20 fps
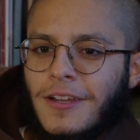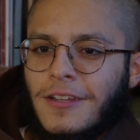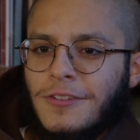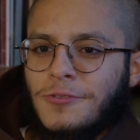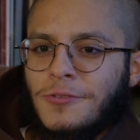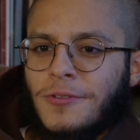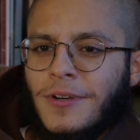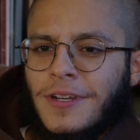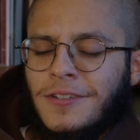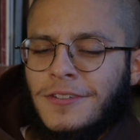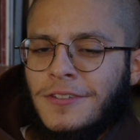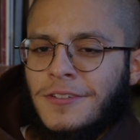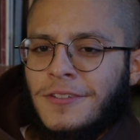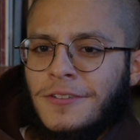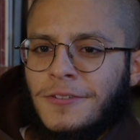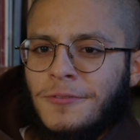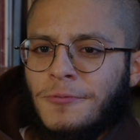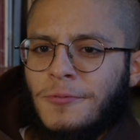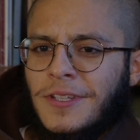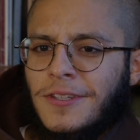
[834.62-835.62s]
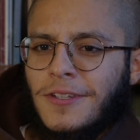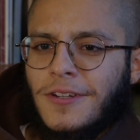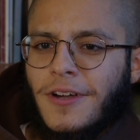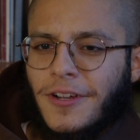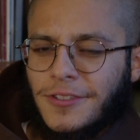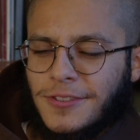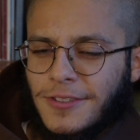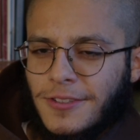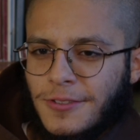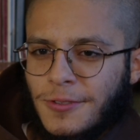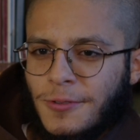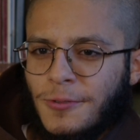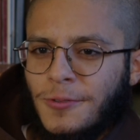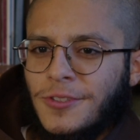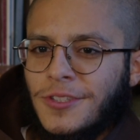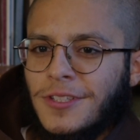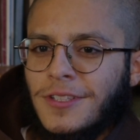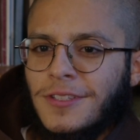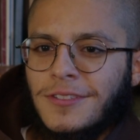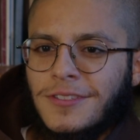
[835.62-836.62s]
Try to read the
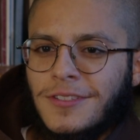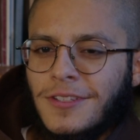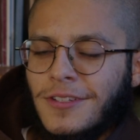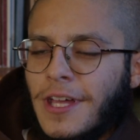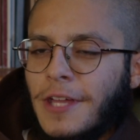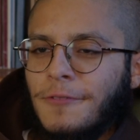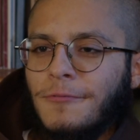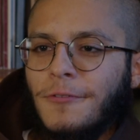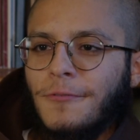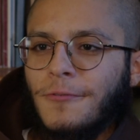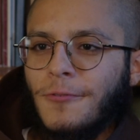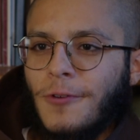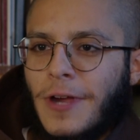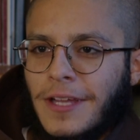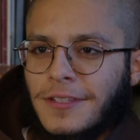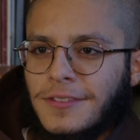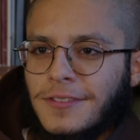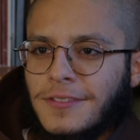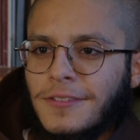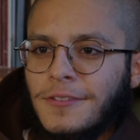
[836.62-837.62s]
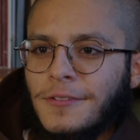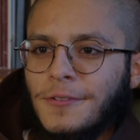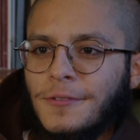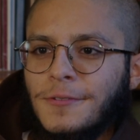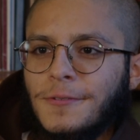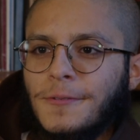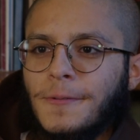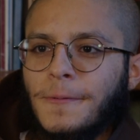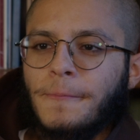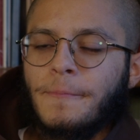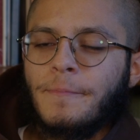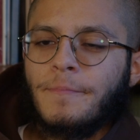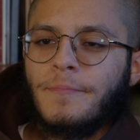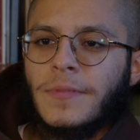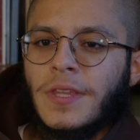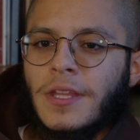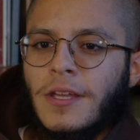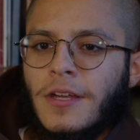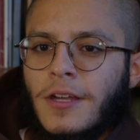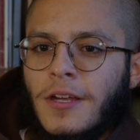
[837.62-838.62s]
constitutions, the life of Francis,
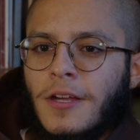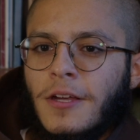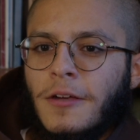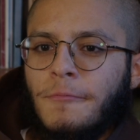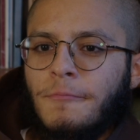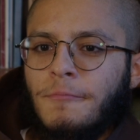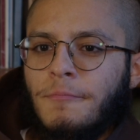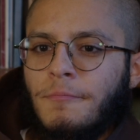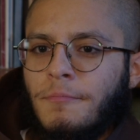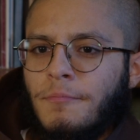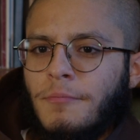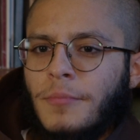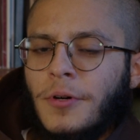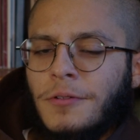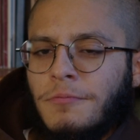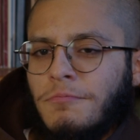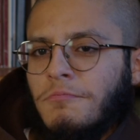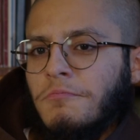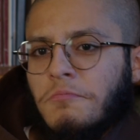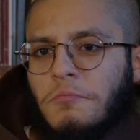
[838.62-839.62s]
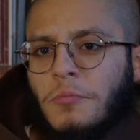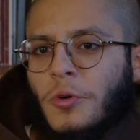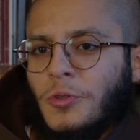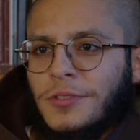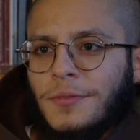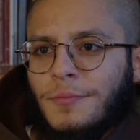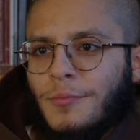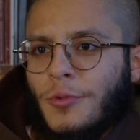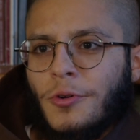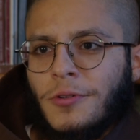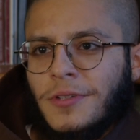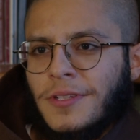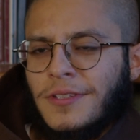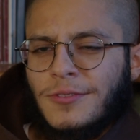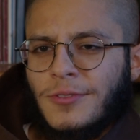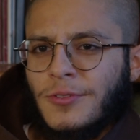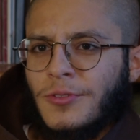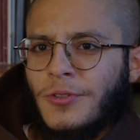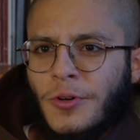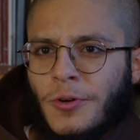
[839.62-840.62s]
but most importantly,
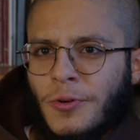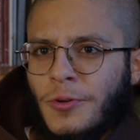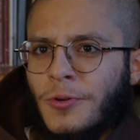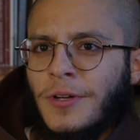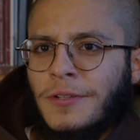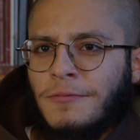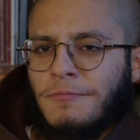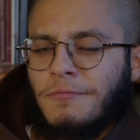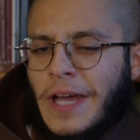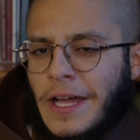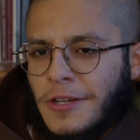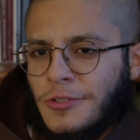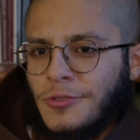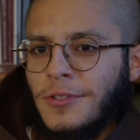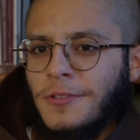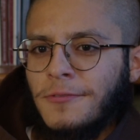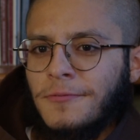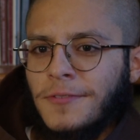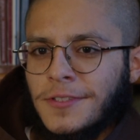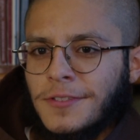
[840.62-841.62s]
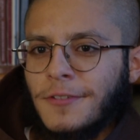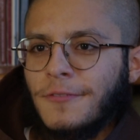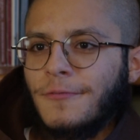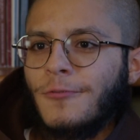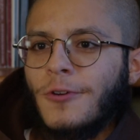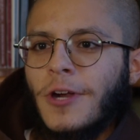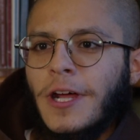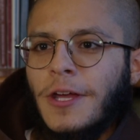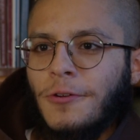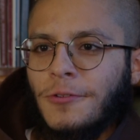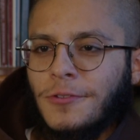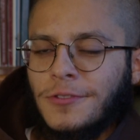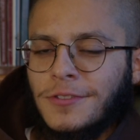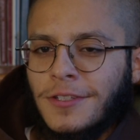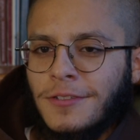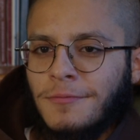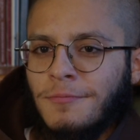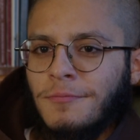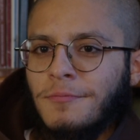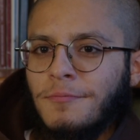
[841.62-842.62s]
to go and actually visit friars
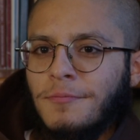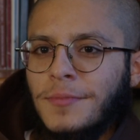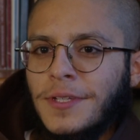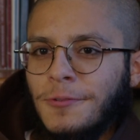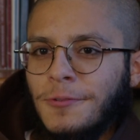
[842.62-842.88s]
and be